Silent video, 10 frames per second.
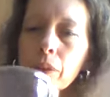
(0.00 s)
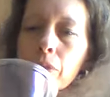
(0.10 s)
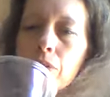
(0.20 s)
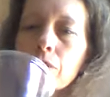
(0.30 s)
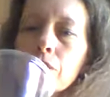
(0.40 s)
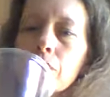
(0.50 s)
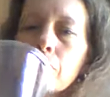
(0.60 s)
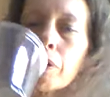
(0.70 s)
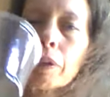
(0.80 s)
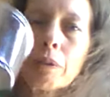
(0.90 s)
There's the
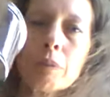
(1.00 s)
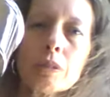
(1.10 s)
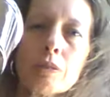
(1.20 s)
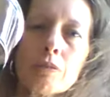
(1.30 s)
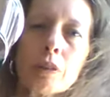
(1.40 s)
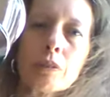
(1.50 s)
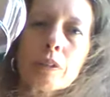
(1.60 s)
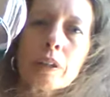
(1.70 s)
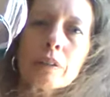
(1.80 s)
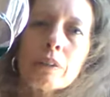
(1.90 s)
green ones floating
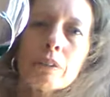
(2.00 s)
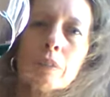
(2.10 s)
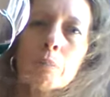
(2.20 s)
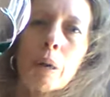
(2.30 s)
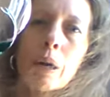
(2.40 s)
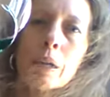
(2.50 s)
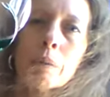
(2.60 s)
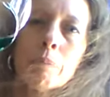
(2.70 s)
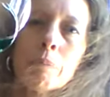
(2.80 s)
down there in the bottom.